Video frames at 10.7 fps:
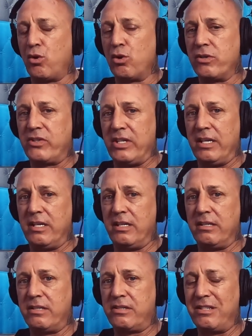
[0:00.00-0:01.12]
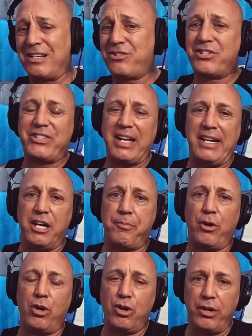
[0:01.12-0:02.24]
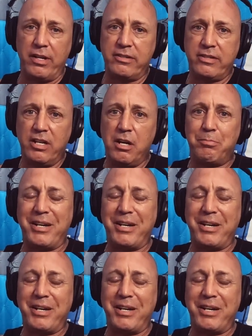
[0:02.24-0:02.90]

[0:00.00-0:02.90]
course is not just setting up the harness,